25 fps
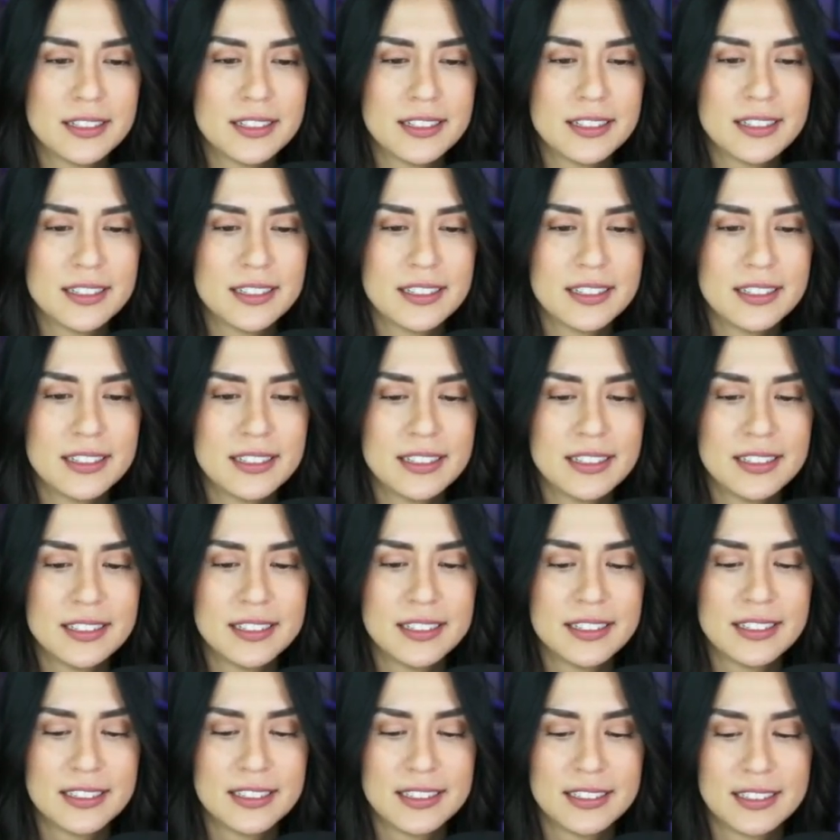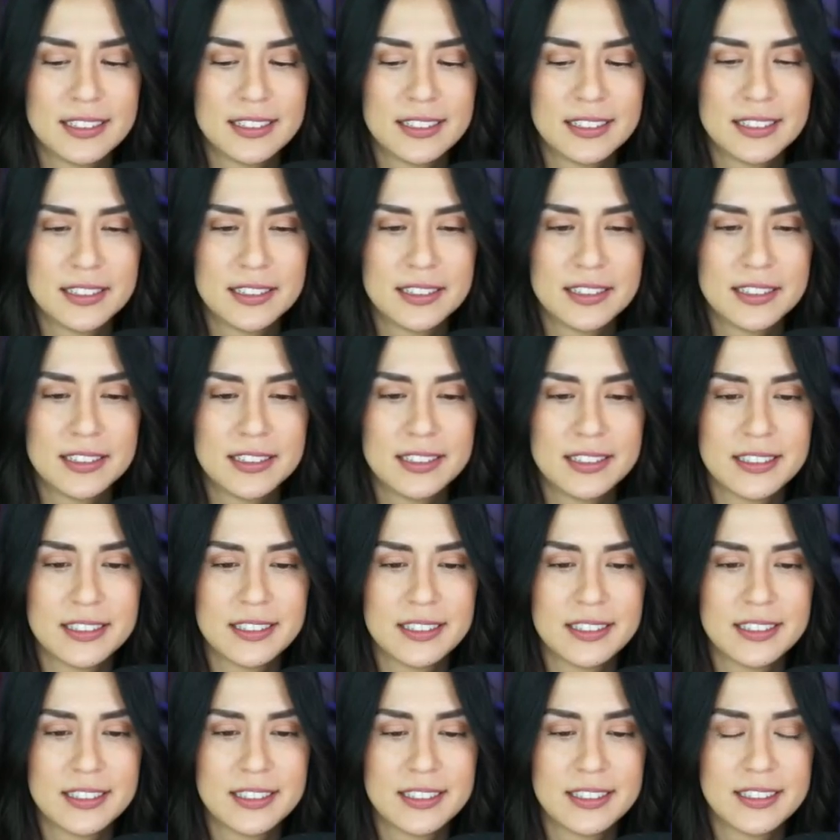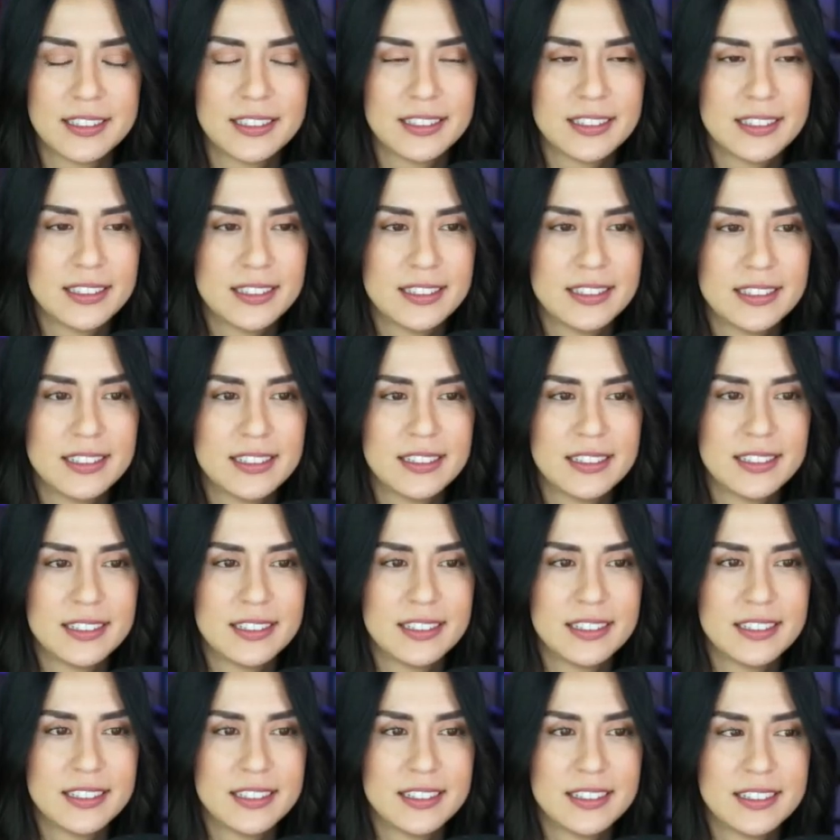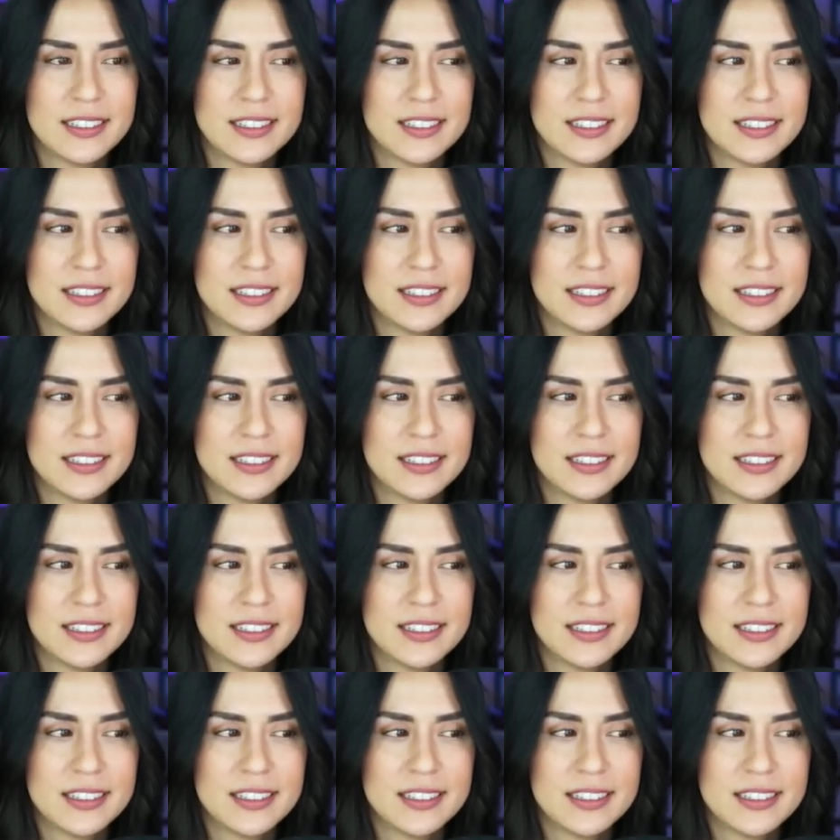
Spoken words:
[no speech]